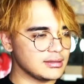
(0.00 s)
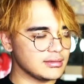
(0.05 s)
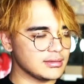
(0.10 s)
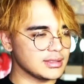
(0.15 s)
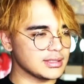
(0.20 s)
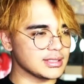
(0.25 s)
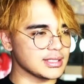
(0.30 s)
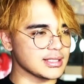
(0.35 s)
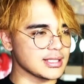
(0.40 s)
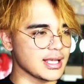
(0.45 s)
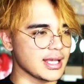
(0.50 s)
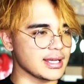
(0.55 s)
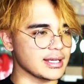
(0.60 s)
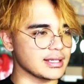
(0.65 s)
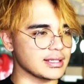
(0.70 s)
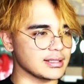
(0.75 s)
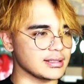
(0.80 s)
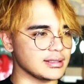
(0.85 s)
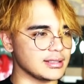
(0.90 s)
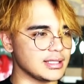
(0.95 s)
What is this,
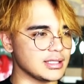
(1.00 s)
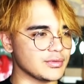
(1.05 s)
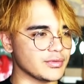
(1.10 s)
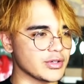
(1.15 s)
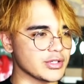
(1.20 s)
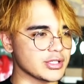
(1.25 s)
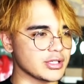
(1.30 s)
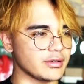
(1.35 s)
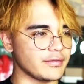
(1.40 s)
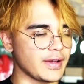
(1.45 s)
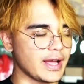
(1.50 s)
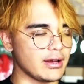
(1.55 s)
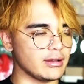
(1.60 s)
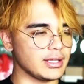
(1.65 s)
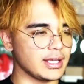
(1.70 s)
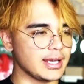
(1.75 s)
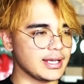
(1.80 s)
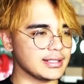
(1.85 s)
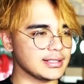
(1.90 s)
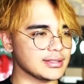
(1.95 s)
like, his version of
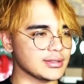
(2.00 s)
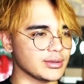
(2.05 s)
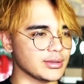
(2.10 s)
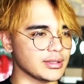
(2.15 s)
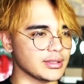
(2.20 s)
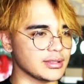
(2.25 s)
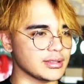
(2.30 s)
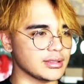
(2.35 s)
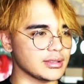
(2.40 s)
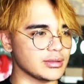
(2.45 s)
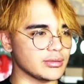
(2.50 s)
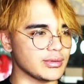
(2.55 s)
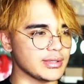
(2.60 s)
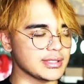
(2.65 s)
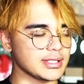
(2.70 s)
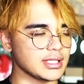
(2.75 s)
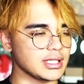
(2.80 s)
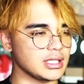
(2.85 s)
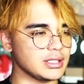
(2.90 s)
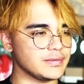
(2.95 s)
Outlast or
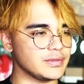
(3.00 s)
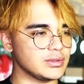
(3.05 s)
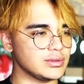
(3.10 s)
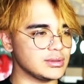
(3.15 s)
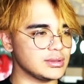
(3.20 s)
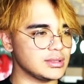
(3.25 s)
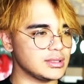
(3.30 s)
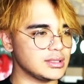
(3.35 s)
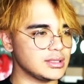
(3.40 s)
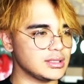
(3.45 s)
Resident Evil?